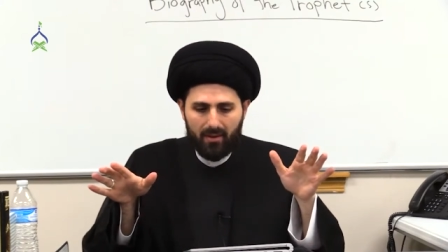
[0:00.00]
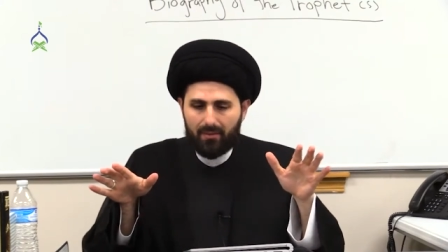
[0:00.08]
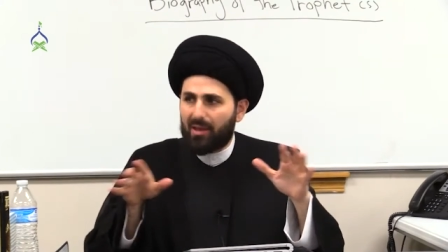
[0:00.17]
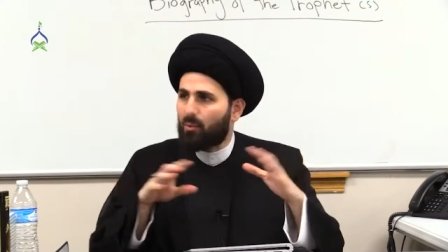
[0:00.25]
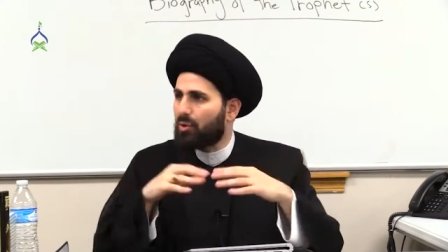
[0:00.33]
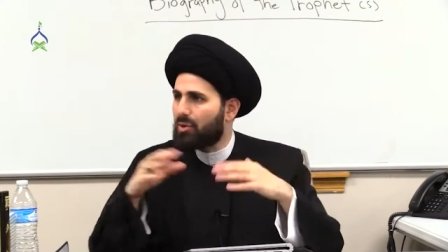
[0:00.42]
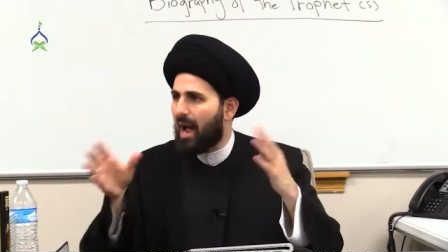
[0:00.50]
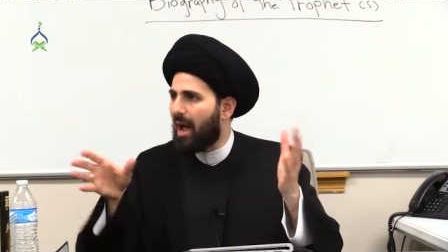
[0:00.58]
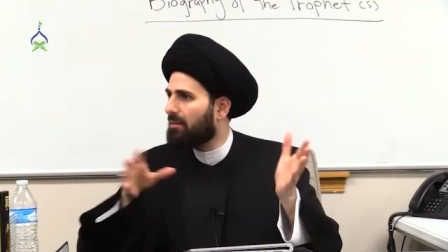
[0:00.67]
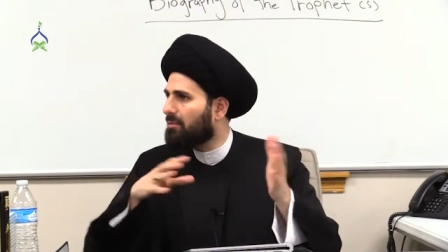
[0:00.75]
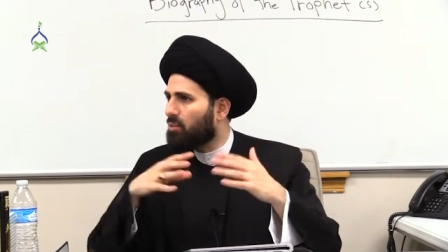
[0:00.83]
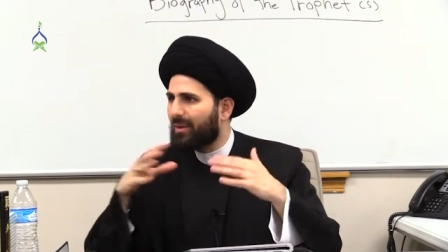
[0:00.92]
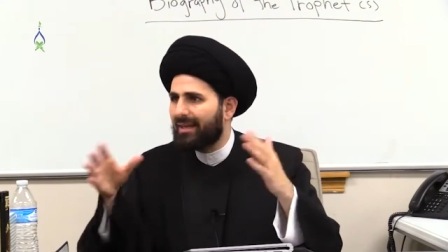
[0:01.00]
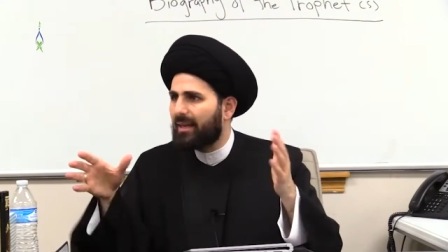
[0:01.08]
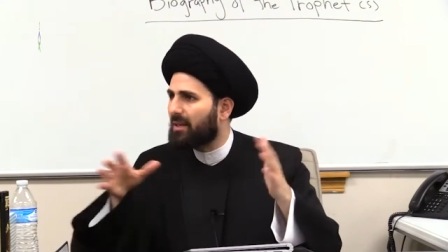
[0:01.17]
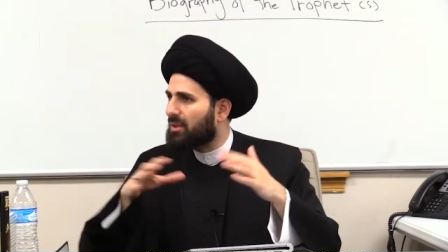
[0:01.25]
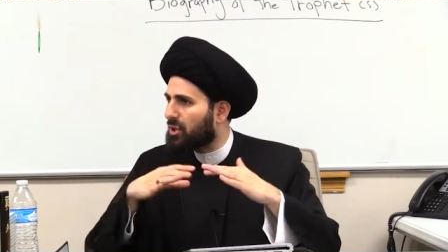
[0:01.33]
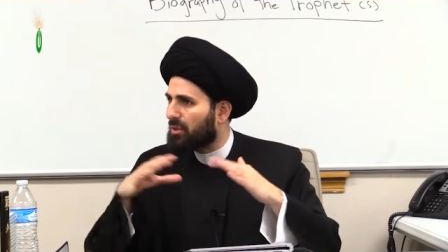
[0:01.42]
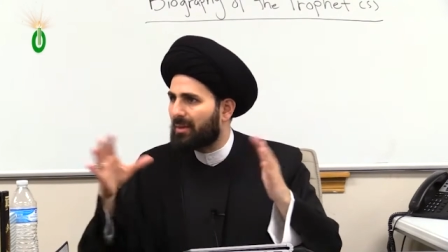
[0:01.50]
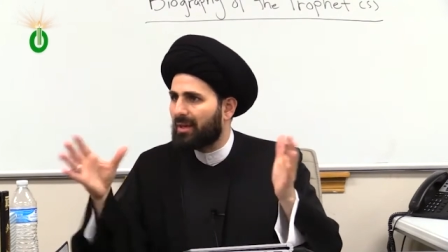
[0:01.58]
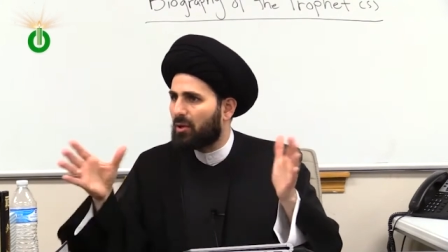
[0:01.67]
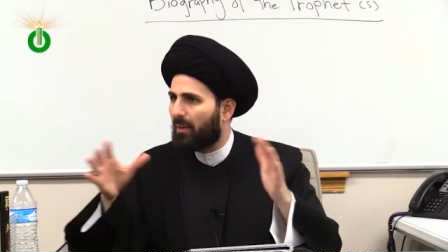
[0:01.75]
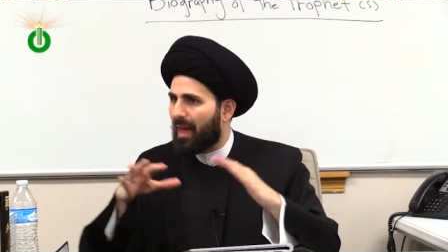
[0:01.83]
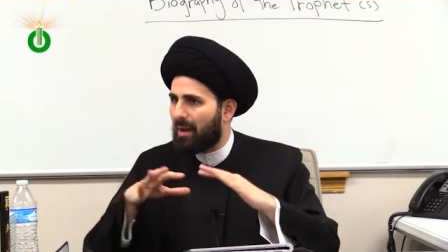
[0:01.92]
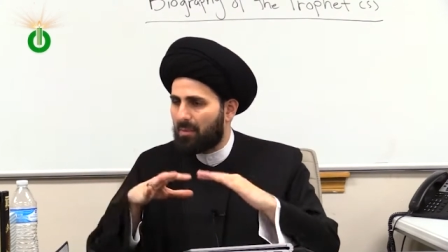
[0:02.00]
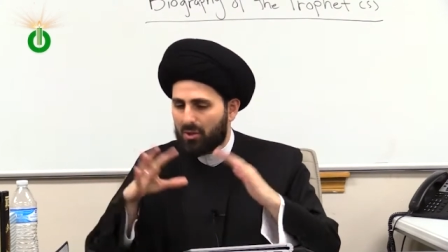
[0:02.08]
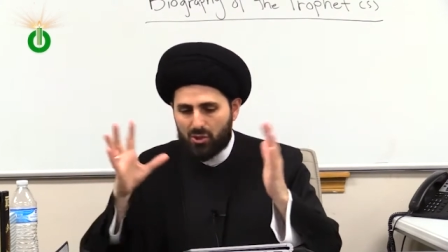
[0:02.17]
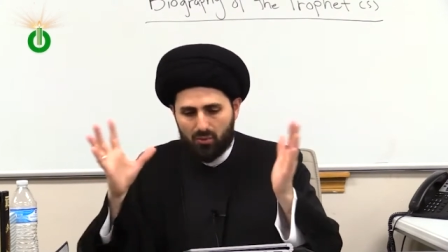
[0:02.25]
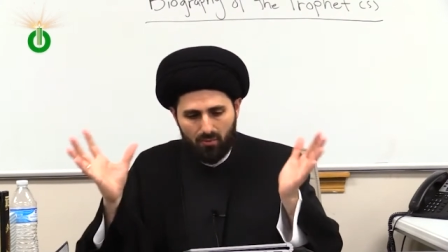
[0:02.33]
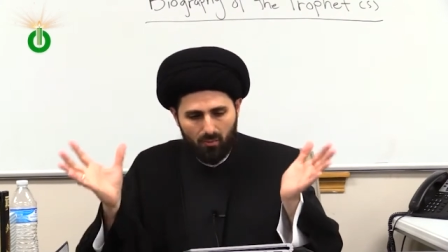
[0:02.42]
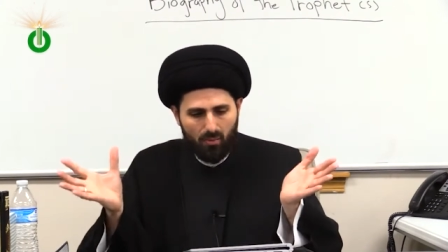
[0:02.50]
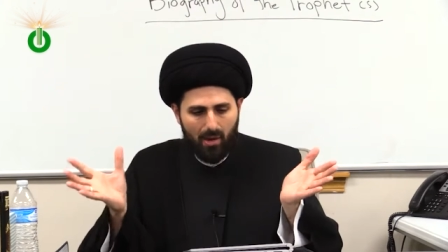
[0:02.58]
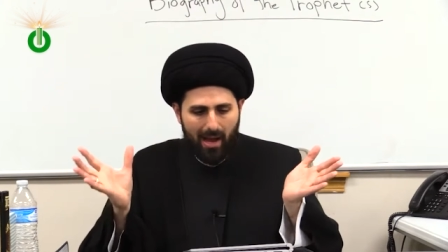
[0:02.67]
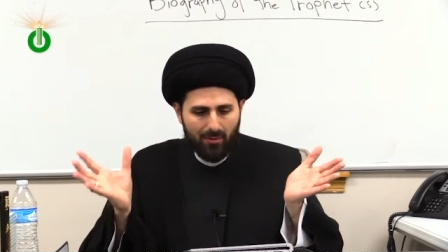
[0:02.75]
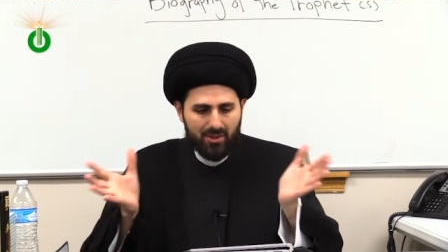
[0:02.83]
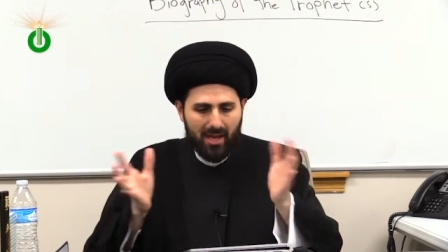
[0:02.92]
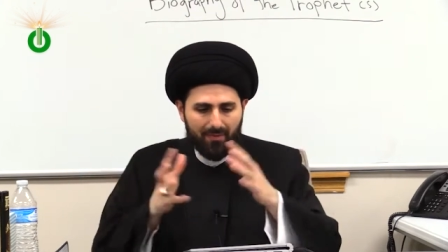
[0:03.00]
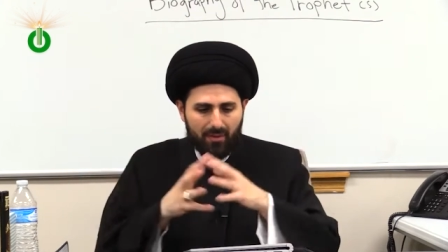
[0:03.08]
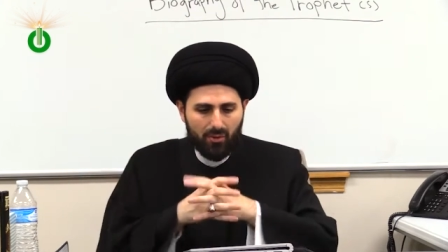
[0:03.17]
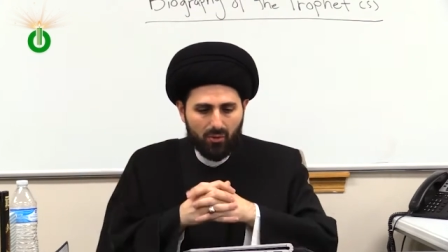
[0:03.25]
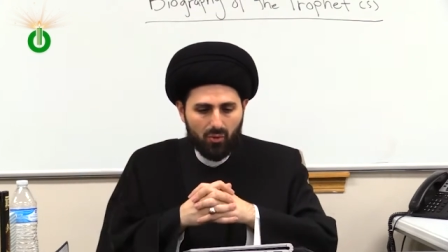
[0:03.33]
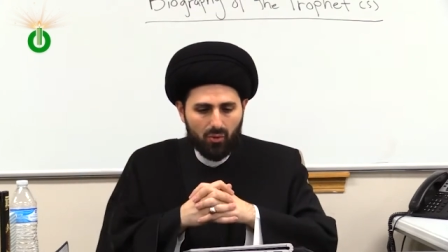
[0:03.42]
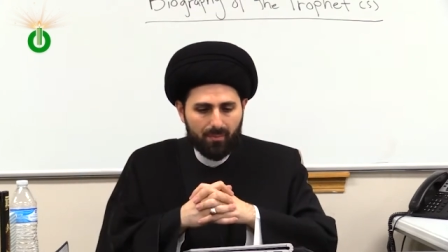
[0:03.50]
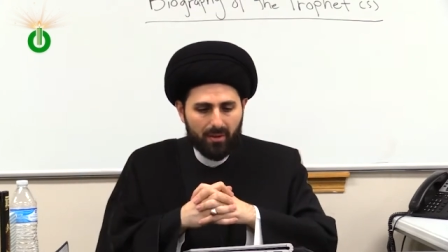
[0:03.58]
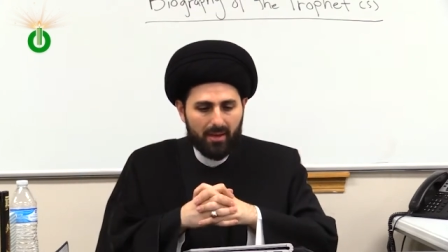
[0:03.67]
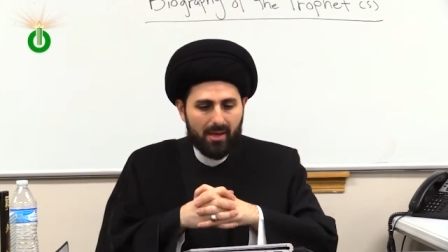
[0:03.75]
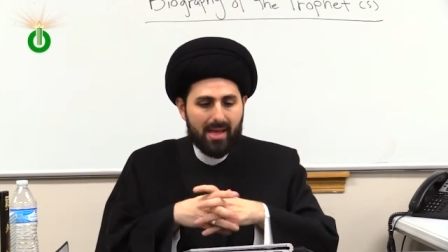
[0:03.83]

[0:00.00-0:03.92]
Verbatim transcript: they would not really intermingle that much outside their group,